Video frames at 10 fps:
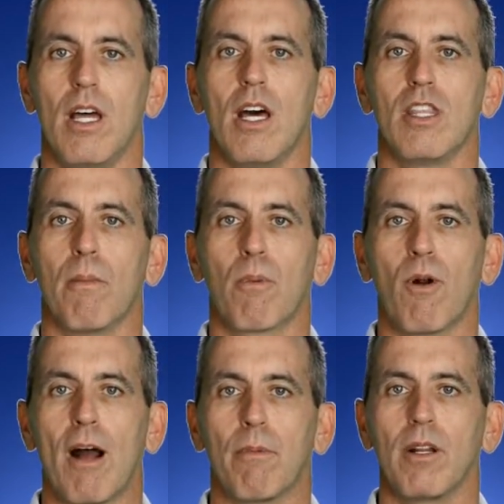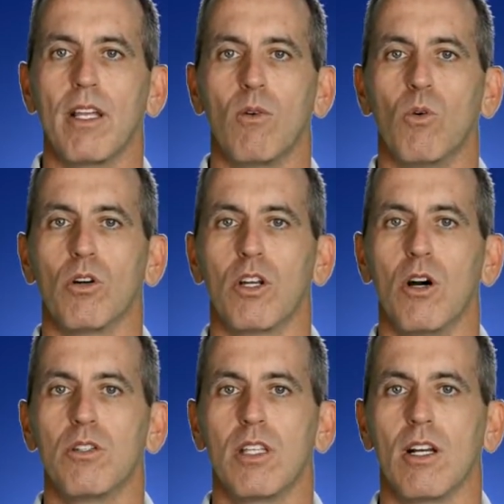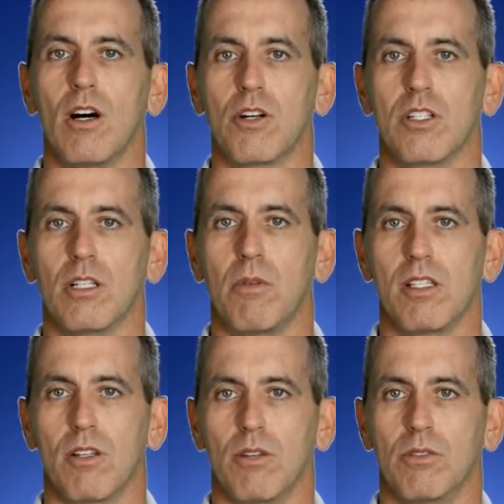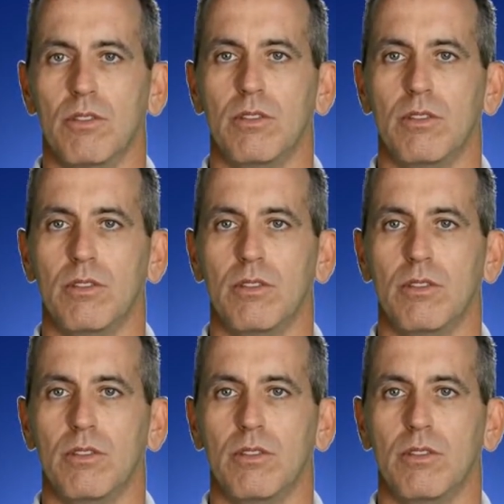the property will go to the auction to be sold.